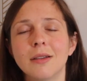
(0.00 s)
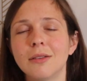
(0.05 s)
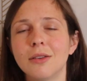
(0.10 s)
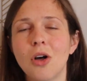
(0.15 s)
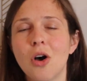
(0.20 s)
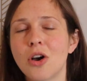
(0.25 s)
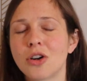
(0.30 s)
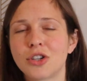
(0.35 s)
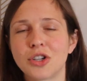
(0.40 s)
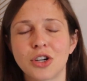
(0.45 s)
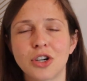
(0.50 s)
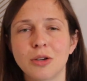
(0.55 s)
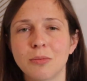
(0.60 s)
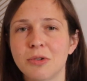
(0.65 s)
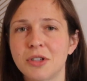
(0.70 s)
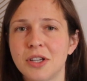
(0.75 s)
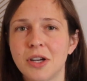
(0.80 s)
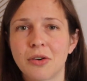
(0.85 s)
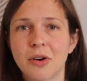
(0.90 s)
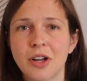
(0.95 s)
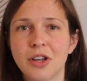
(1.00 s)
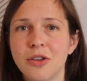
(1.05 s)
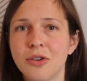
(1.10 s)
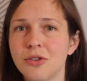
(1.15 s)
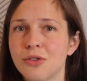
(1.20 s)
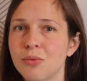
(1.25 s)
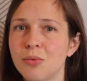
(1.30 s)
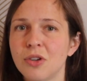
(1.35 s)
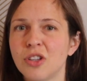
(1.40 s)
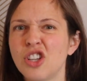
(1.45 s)
long-term steroid
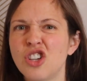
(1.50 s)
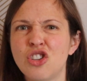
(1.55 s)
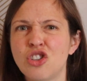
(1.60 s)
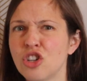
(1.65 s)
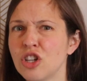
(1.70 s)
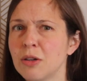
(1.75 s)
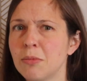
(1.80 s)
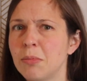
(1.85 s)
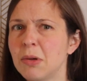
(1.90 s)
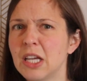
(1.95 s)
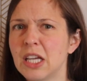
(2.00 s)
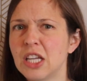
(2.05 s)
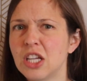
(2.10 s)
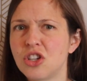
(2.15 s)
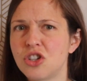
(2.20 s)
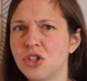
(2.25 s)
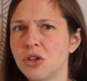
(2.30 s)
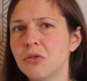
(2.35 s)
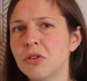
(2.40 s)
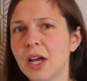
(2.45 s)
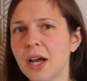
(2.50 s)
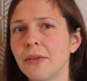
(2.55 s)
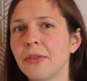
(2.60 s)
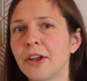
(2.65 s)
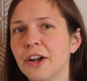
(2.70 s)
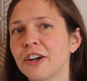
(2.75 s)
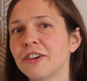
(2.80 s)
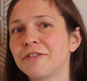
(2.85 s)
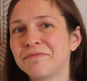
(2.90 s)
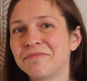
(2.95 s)
use really shouldn't be an issue down
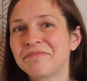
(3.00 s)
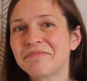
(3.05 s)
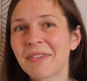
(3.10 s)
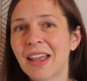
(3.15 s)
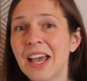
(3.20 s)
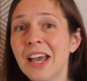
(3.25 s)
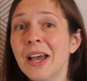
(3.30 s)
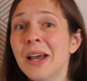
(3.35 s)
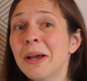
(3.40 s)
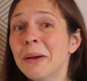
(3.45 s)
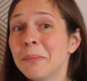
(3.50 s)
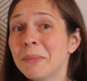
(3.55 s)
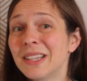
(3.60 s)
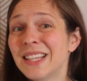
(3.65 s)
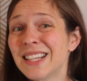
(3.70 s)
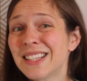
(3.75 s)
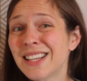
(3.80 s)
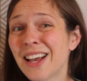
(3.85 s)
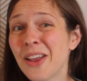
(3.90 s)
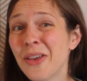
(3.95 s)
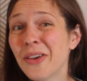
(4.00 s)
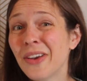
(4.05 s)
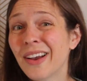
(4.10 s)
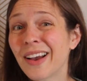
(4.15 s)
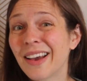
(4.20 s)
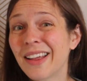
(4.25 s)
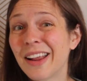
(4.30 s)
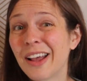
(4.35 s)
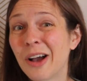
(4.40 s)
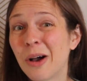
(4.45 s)
there. But that's how you can
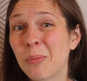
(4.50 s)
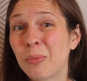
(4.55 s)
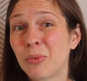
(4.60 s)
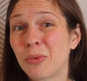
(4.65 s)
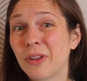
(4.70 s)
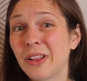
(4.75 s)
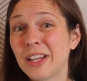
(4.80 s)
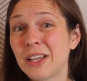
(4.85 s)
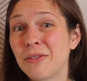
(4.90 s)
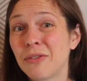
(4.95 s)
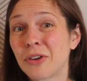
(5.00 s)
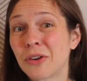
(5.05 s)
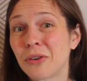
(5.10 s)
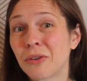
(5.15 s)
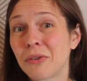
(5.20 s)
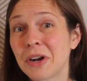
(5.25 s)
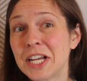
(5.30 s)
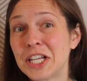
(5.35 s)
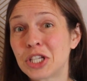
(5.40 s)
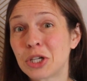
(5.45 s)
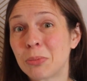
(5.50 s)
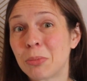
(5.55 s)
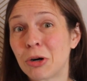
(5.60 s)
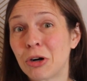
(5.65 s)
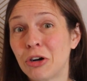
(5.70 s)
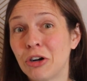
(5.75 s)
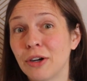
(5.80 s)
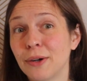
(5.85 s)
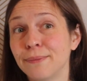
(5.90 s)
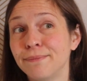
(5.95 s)
kind of help relieve your razor
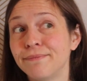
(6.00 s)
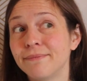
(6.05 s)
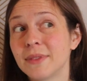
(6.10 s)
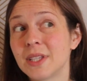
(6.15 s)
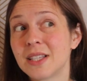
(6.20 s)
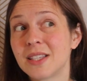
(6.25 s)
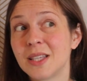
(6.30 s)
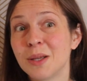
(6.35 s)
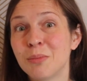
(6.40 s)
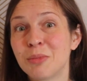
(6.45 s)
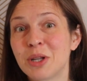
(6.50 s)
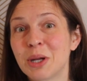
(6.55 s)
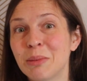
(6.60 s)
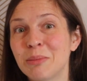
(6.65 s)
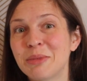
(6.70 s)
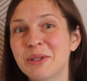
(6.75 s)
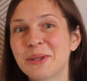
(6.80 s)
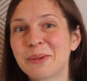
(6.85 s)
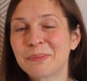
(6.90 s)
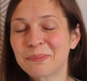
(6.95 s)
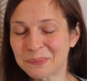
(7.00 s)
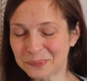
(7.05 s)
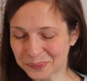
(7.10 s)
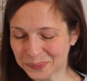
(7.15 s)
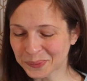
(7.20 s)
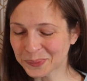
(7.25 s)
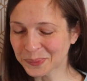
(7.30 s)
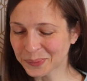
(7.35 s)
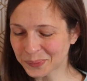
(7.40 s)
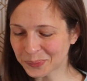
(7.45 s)
burn symptoms.
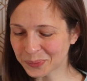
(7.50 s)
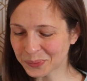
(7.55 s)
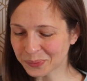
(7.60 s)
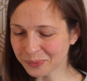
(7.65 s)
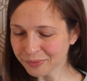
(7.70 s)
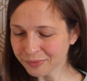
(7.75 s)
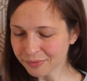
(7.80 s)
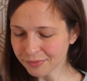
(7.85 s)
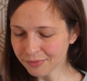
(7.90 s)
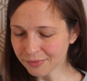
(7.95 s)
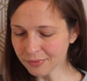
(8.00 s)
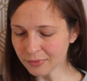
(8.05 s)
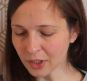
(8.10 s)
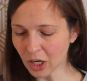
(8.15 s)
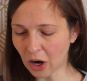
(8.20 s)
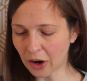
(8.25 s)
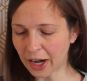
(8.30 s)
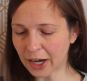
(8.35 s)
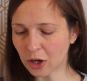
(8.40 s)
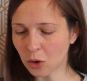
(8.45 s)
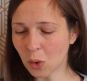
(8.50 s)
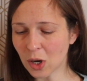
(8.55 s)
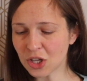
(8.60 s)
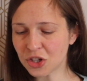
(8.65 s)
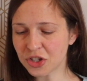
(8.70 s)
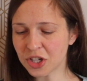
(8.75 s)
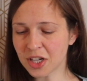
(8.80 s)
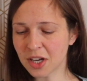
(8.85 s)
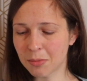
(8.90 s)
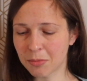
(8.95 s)
All right,
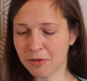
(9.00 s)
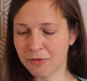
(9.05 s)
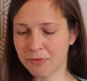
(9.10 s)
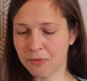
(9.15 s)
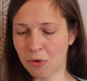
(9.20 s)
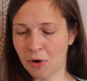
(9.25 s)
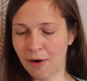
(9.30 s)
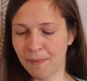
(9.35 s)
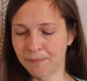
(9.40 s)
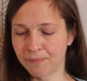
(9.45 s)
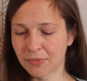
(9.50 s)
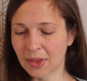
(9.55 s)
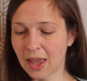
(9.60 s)
question number four.